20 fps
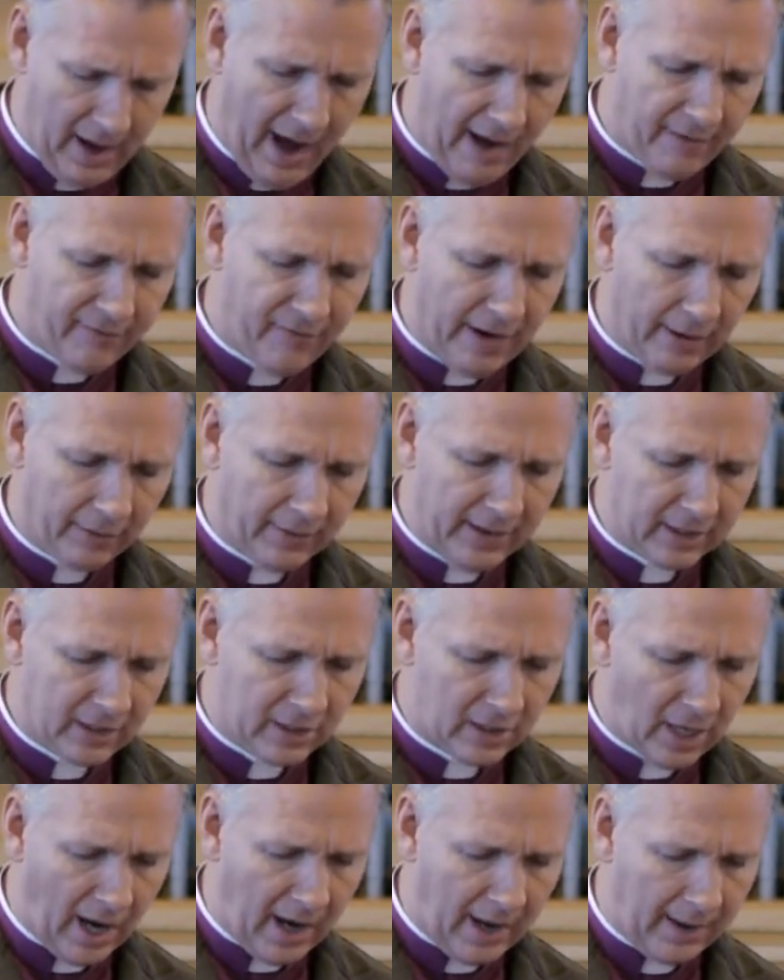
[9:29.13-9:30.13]
at
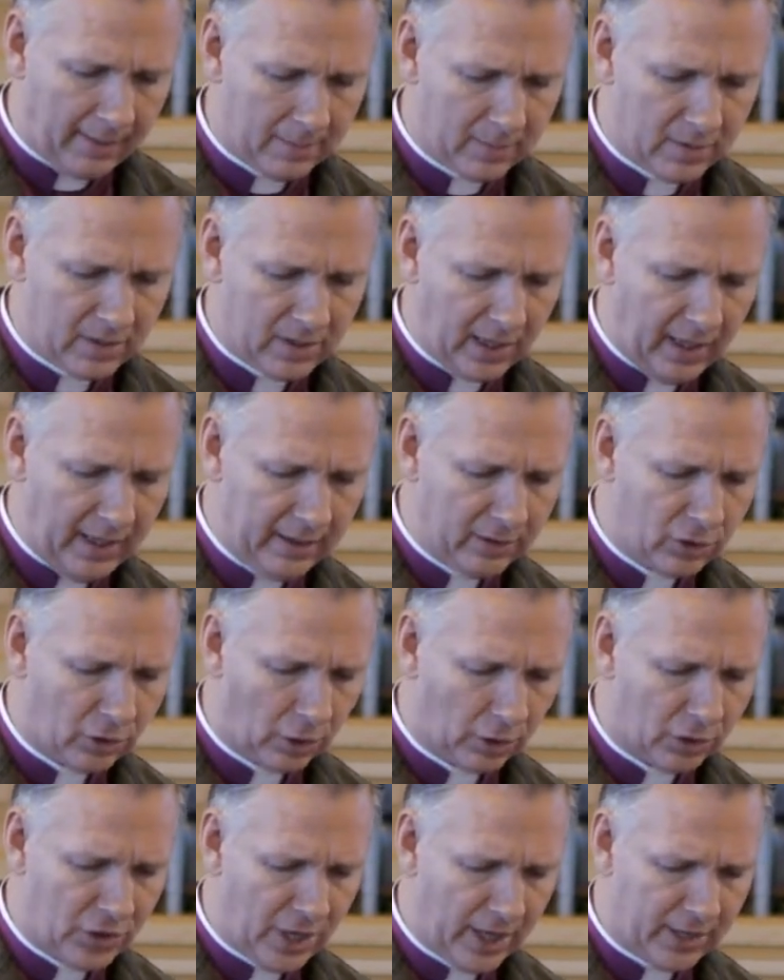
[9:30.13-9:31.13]
various times in
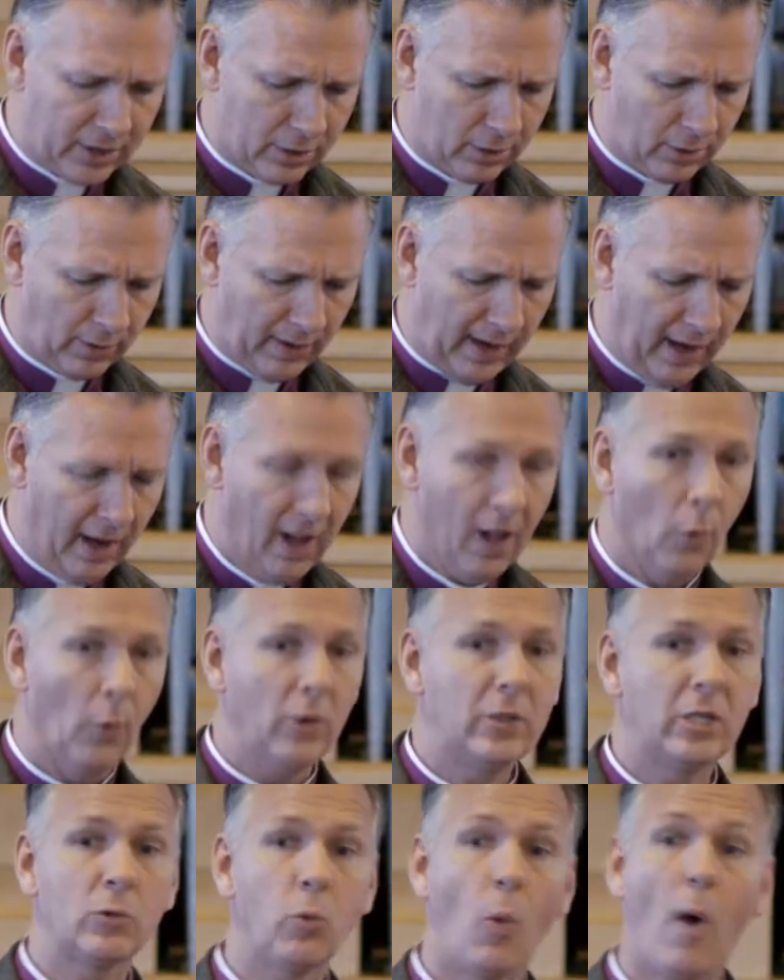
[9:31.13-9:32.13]
church history,
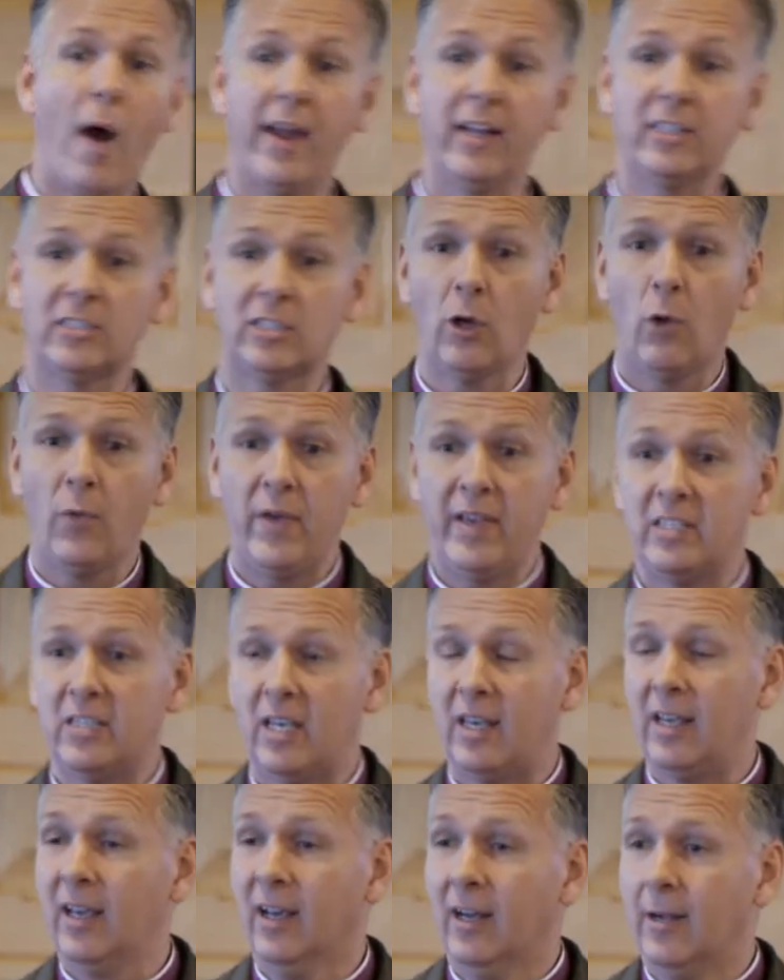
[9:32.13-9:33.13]
which is why it's so
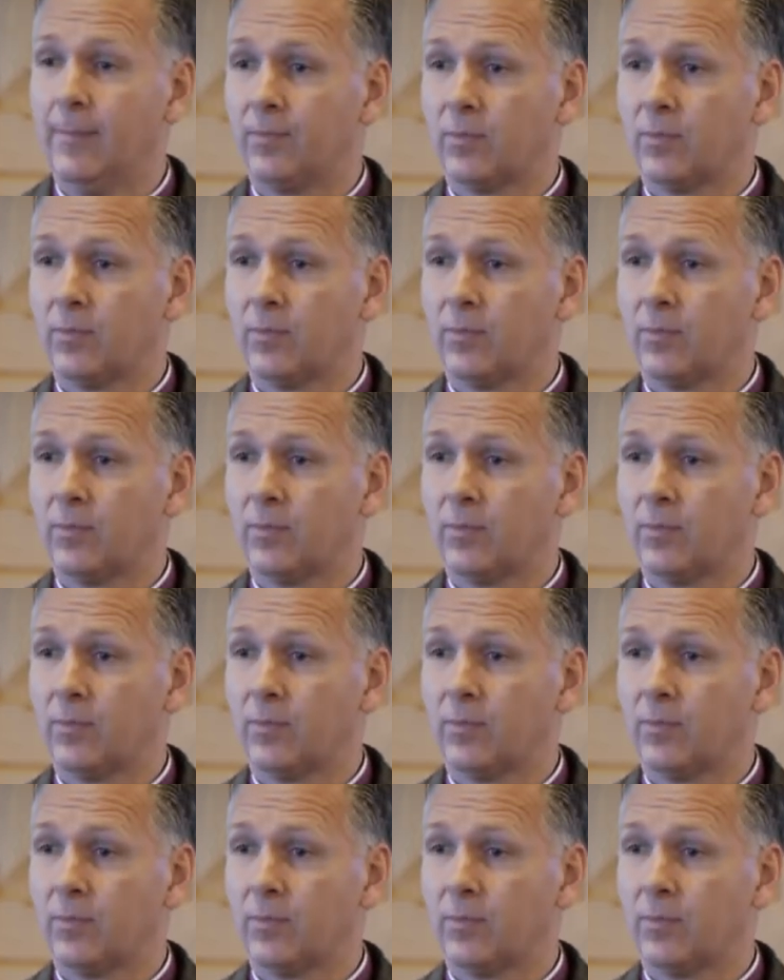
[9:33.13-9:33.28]
easy